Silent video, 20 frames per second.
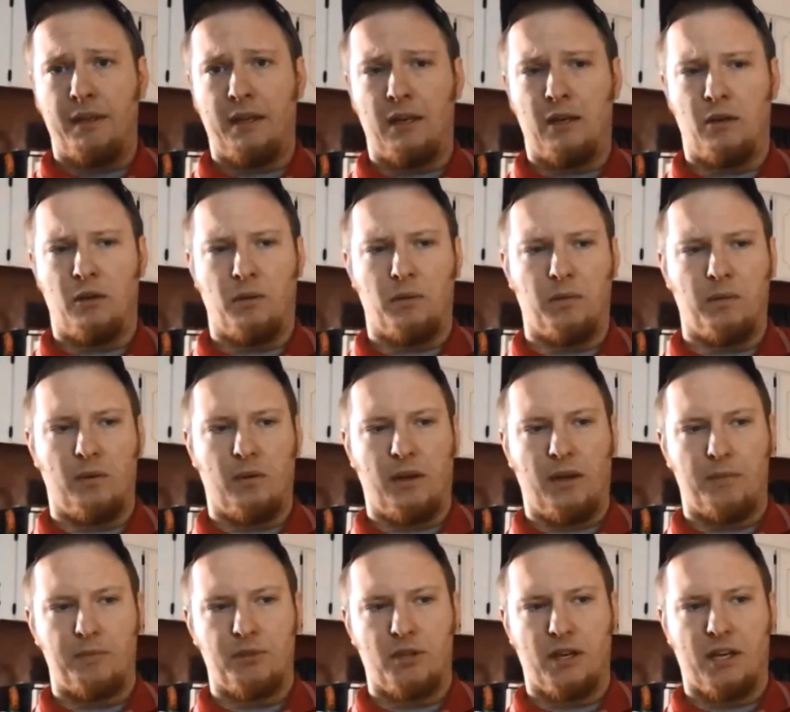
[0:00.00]
Now,
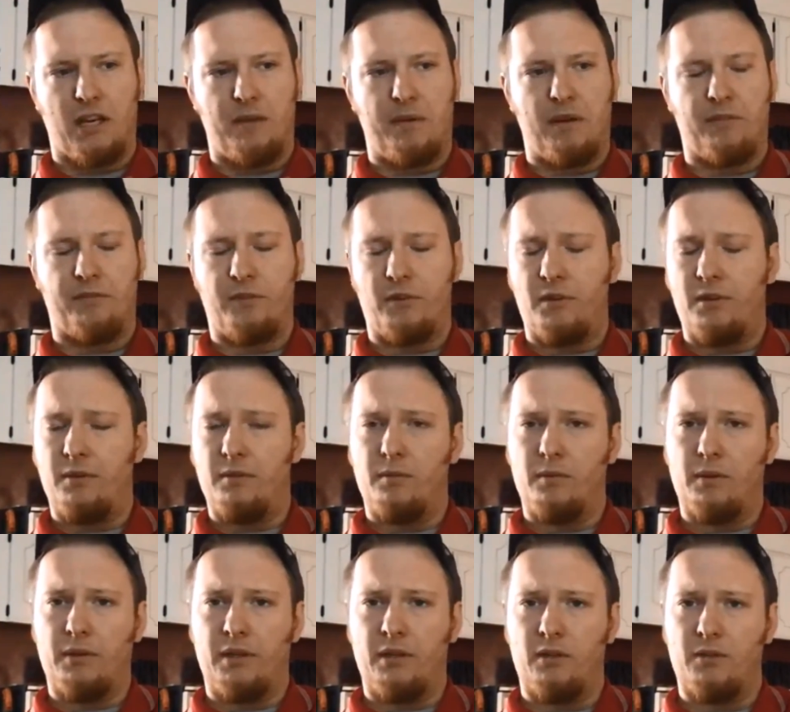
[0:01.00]
I'm talking about
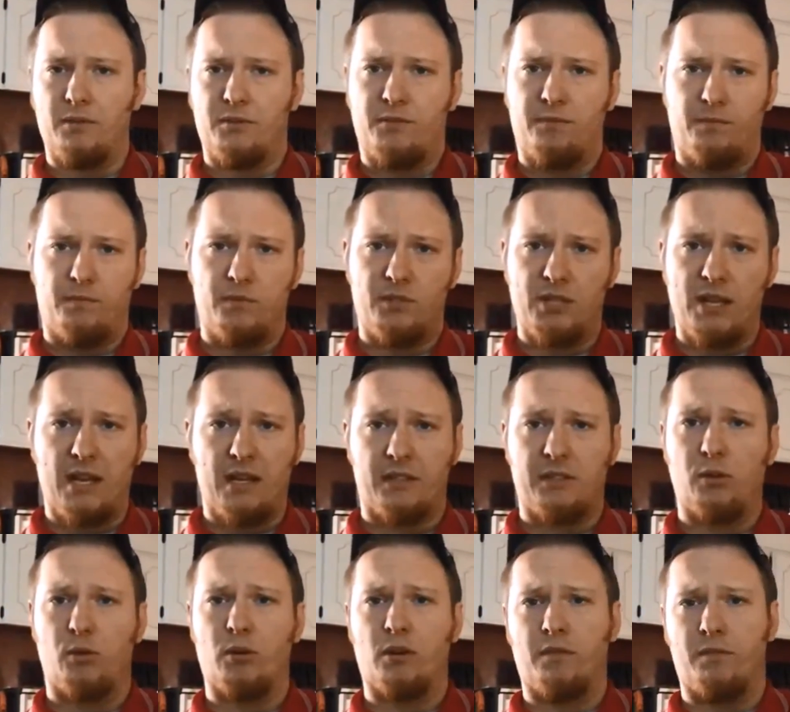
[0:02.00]
for, you know,
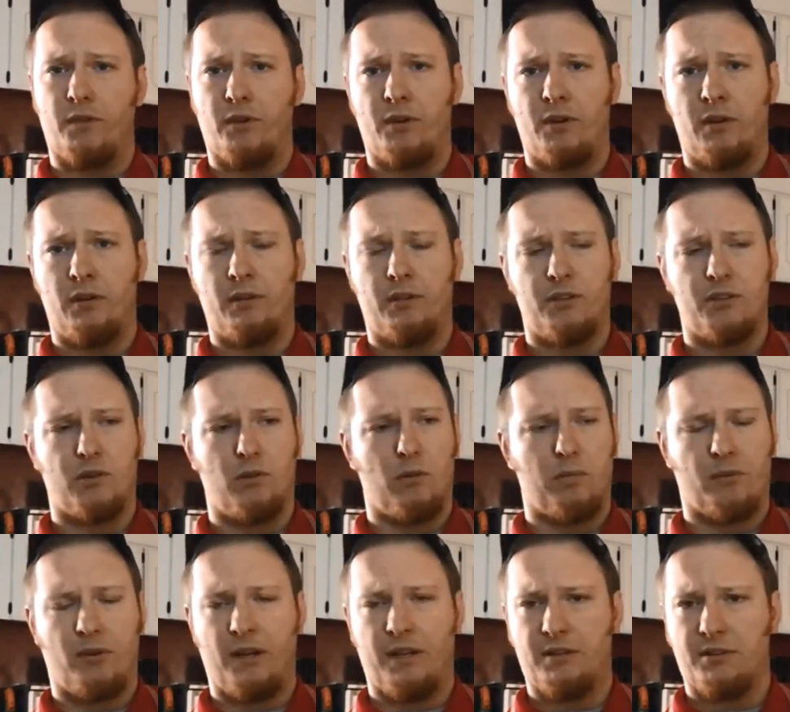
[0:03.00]
stock torque converter, there's
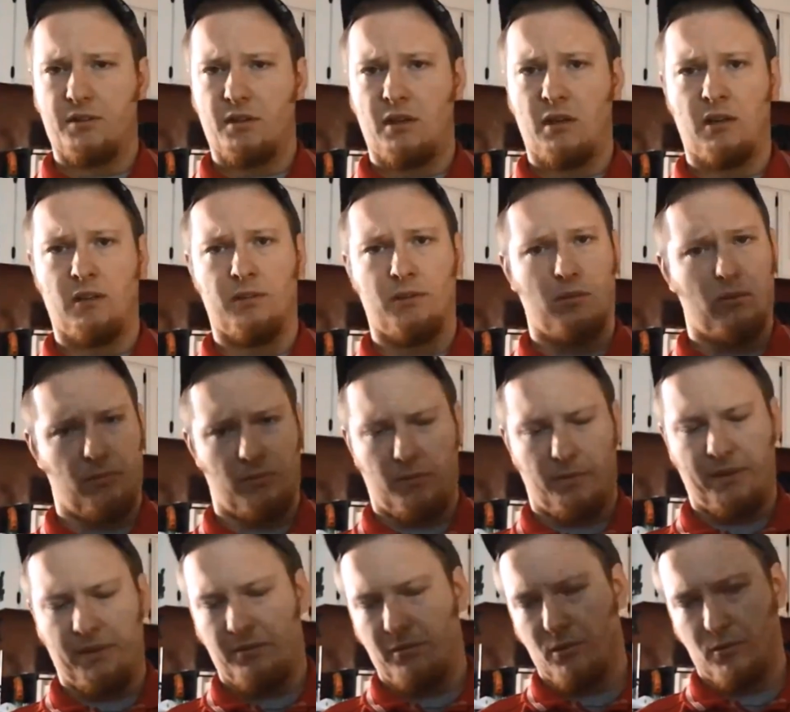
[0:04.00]
no upgrade install, no
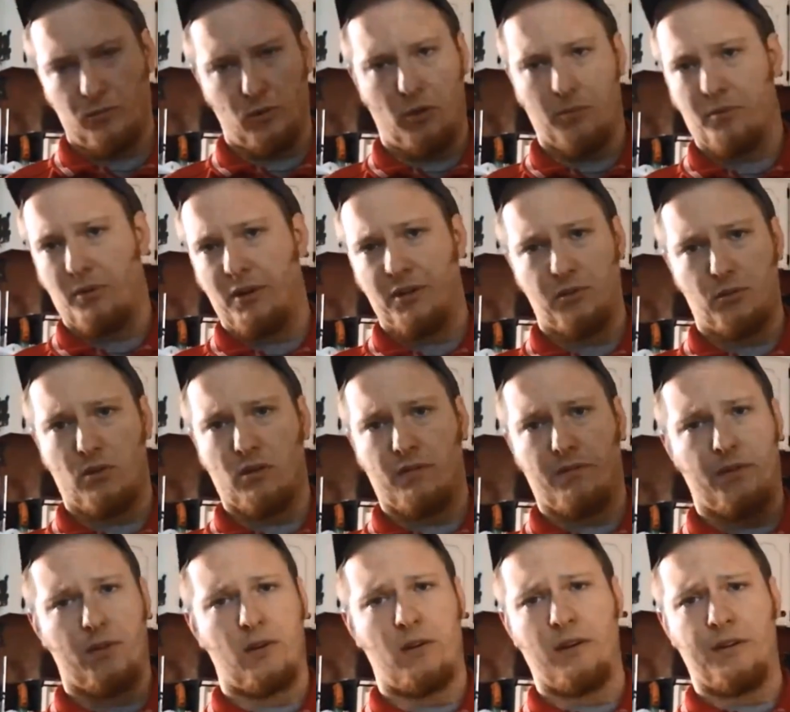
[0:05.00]
upgraded
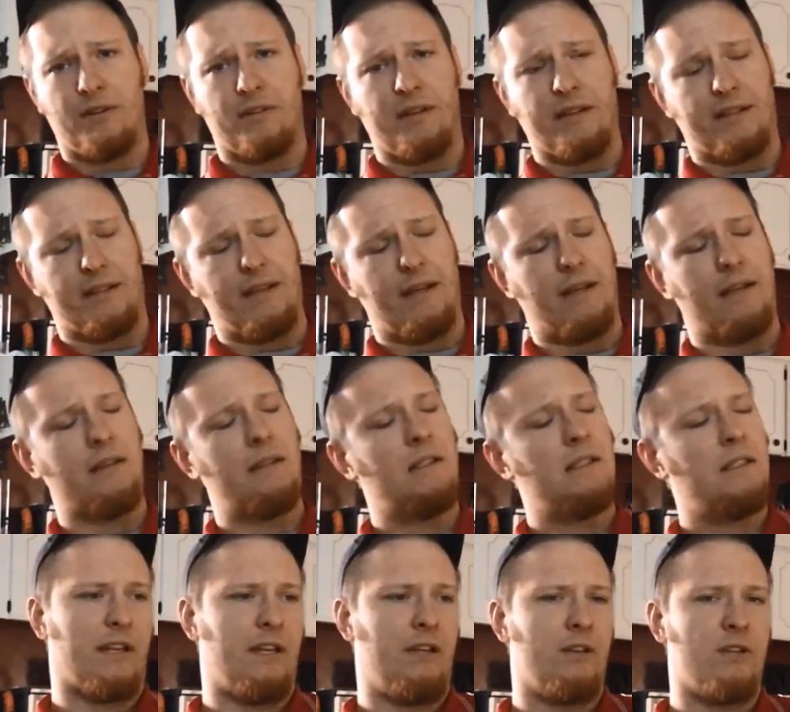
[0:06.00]
torque converter, anything like
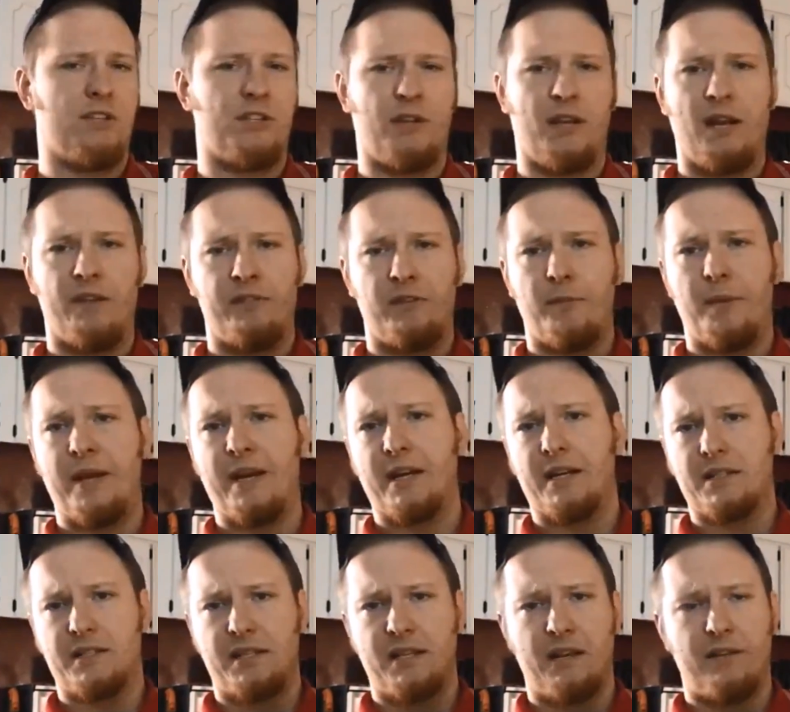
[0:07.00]
that. The gears you have in the
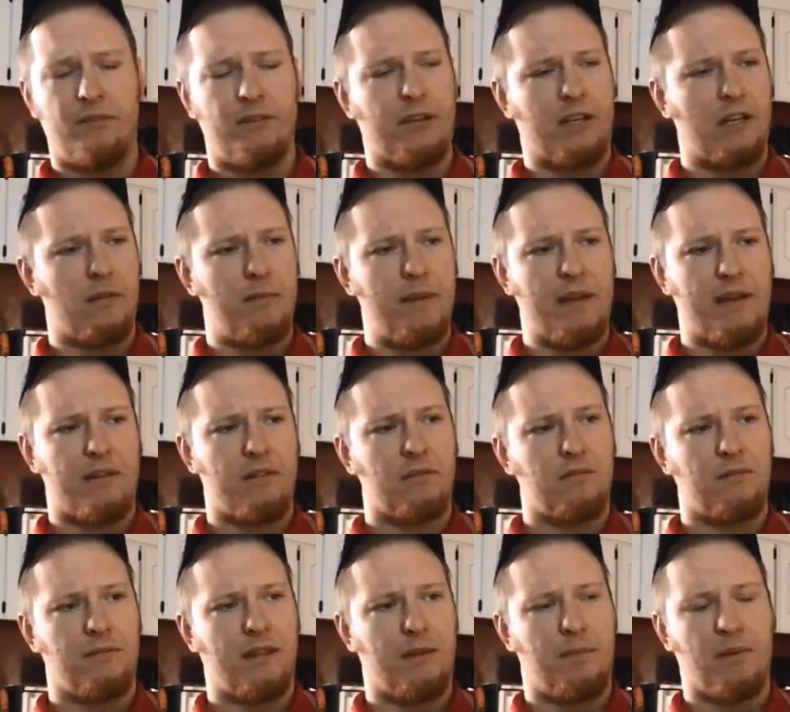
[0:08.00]
back is not really going to make
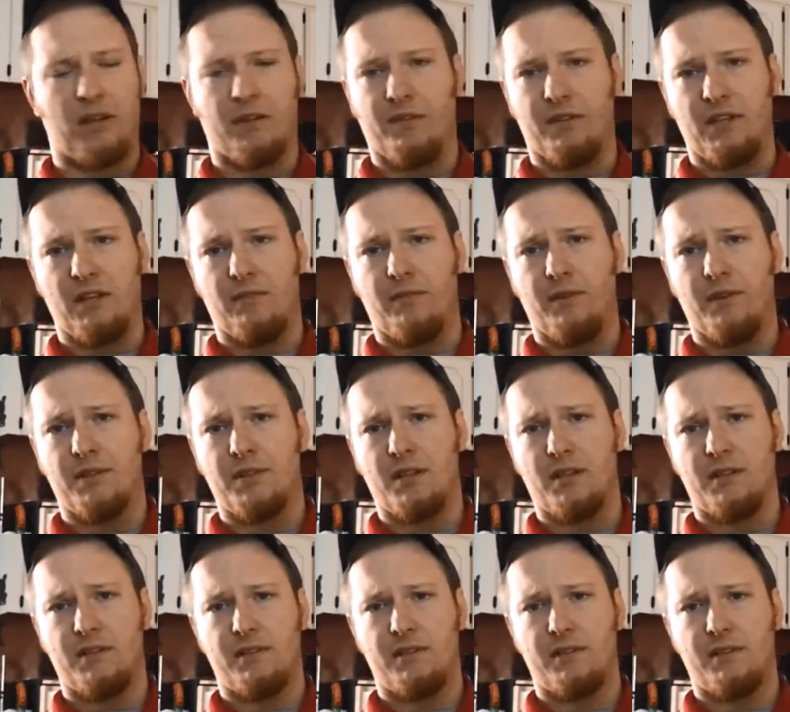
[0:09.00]
that big of a difference.